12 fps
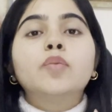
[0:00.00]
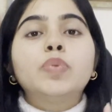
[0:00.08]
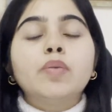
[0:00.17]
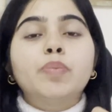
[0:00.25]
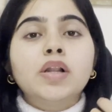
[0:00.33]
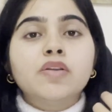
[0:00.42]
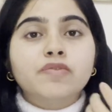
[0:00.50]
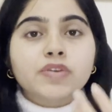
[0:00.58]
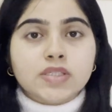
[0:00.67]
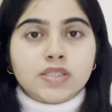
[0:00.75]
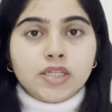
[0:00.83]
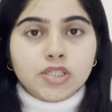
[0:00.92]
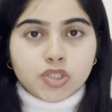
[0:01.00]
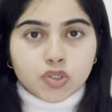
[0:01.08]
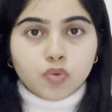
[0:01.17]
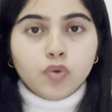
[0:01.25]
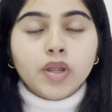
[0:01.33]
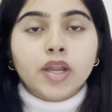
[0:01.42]
people visit
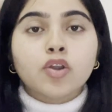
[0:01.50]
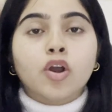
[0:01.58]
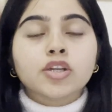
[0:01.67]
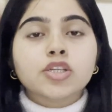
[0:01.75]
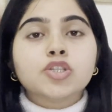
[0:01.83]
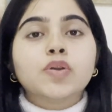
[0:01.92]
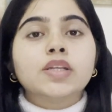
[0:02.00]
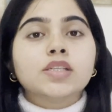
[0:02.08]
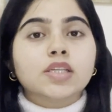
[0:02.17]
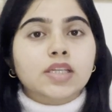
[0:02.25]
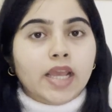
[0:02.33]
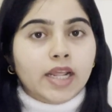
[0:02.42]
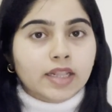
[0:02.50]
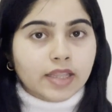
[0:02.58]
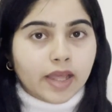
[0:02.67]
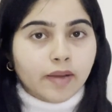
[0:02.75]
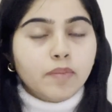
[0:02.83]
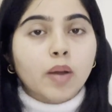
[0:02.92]
zoo in order to entertain
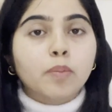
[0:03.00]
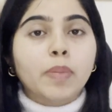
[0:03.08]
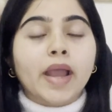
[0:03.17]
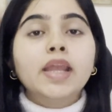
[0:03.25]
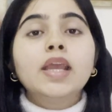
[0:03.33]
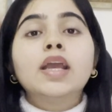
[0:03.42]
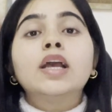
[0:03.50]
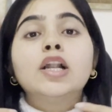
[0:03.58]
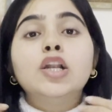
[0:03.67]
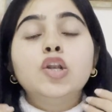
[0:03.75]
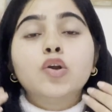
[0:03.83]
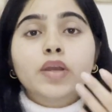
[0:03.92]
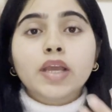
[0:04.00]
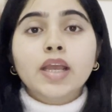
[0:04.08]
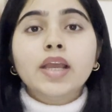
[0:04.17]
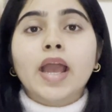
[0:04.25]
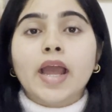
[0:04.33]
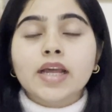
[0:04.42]
them by
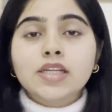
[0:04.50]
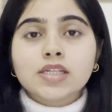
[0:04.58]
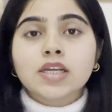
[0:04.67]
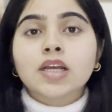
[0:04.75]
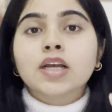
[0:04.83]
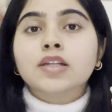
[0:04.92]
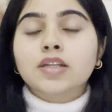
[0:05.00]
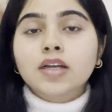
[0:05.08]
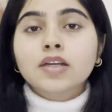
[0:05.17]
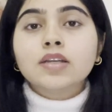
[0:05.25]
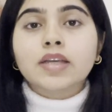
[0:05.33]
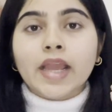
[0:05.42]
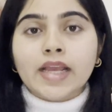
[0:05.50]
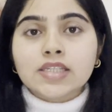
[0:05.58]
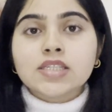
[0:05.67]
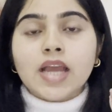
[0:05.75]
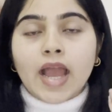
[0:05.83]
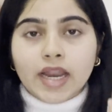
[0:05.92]
looking at the
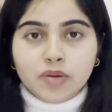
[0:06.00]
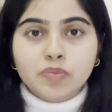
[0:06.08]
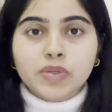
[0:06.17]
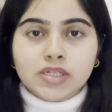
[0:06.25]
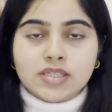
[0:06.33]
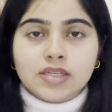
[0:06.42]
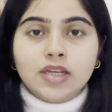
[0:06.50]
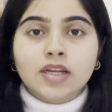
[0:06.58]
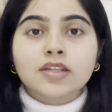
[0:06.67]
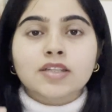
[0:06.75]
caged animals.